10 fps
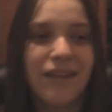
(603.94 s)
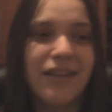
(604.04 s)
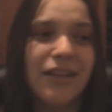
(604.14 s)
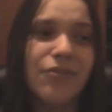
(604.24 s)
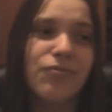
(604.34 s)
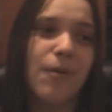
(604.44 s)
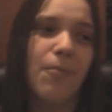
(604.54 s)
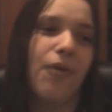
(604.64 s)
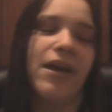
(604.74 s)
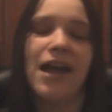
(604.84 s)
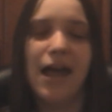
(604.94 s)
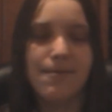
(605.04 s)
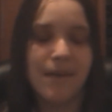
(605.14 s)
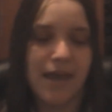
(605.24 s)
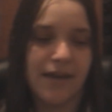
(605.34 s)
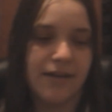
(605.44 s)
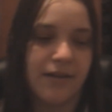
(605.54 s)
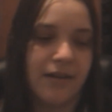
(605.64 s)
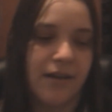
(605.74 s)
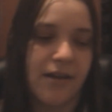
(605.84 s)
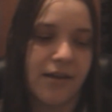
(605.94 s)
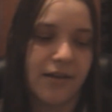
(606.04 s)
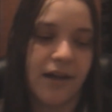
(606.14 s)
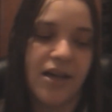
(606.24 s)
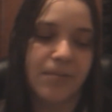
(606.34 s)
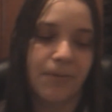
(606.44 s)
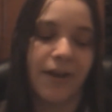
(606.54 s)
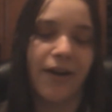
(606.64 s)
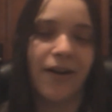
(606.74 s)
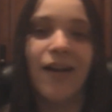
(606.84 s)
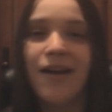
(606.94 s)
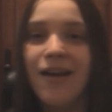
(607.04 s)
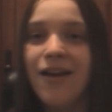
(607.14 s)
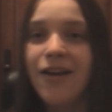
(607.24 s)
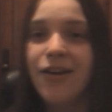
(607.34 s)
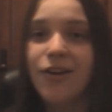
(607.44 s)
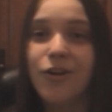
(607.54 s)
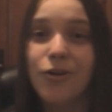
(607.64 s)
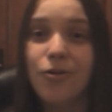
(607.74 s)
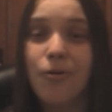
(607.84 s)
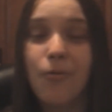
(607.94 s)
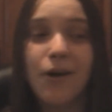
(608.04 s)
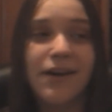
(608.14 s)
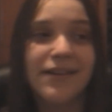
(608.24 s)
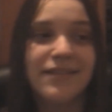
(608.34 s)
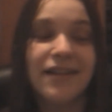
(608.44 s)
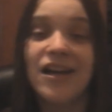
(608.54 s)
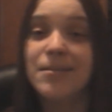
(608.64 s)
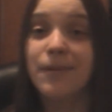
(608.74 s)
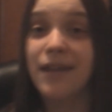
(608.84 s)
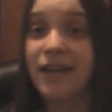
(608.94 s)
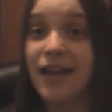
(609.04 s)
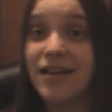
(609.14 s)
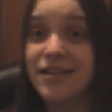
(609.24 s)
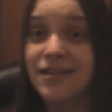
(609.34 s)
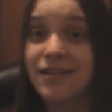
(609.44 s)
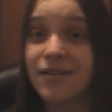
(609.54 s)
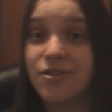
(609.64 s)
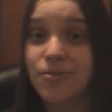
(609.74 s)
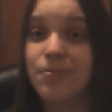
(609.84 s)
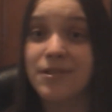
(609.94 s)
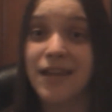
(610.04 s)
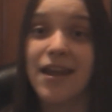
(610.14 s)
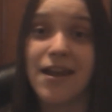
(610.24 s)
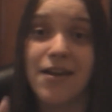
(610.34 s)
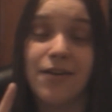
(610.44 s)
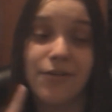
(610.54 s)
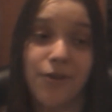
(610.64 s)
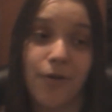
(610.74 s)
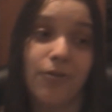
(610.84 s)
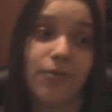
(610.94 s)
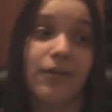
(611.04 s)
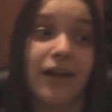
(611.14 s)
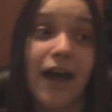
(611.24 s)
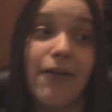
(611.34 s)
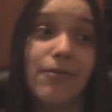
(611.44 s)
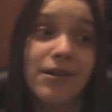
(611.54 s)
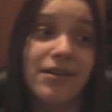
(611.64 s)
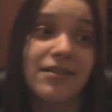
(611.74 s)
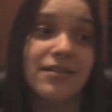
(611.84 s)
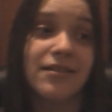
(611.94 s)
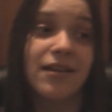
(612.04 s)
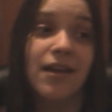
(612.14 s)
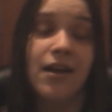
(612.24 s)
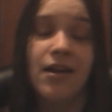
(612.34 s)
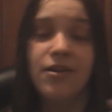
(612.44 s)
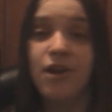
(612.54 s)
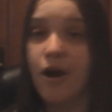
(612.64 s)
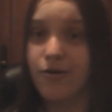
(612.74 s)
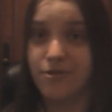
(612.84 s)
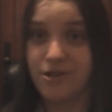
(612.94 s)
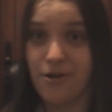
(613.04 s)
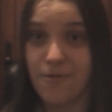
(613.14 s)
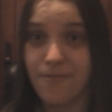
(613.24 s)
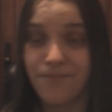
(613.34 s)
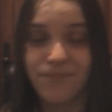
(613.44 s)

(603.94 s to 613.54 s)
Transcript: And then there was one point I met a cosplayer who was cosplaying as a Super Saiyan Goku, and I was Naruto.